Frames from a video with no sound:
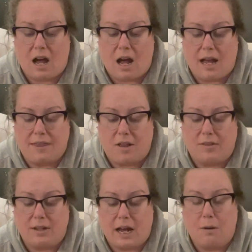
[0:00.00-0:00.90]
I thought
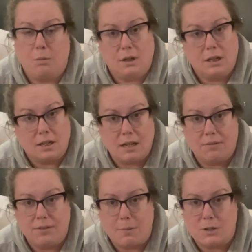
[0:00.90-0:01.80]
that I would
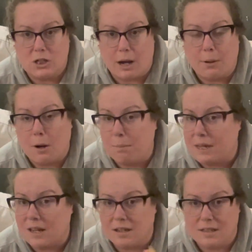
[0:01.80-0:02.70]
give them a shout out
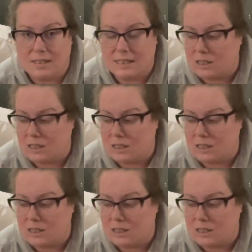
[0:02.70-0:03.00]
because